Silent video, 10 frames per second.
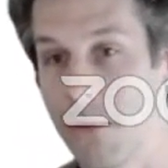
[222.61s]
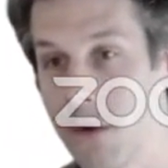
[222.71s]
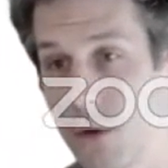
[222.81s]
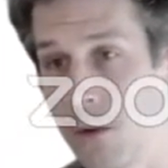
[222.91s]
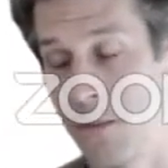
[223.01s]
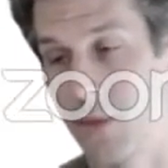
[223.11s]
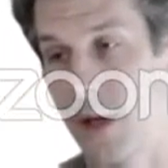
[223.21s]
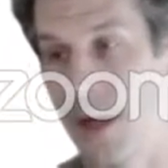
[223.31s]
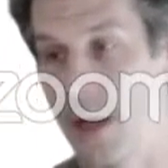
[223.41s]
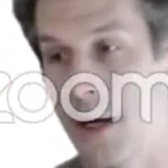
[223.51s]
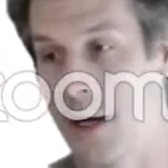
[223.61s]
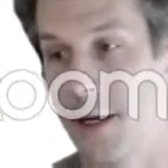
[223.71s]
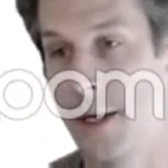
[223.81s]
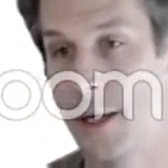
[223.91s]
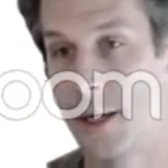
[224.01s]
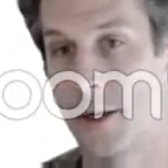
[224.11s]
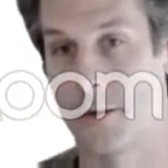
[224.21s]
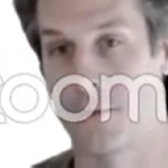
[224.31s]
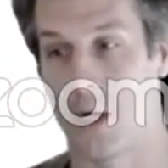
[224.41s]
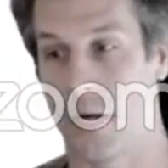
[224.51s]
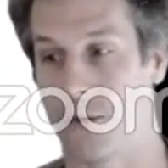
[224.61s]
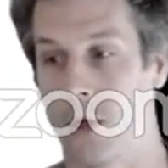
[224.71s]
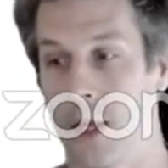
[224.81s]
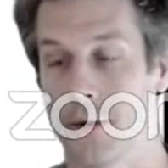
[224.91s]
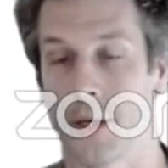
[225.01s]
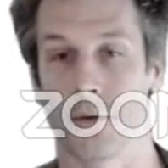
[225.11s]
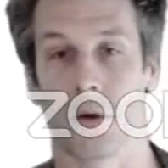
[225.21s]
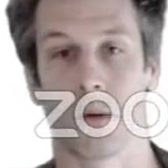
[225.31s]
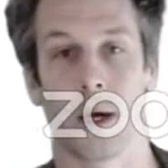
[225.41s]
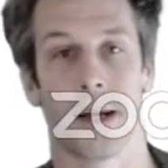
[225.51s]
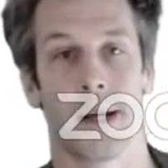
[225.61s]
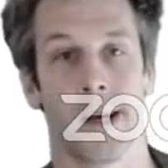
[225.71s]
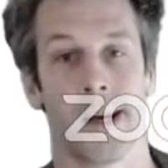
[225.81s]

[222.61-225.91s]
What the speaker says: a few rollouts on the robot.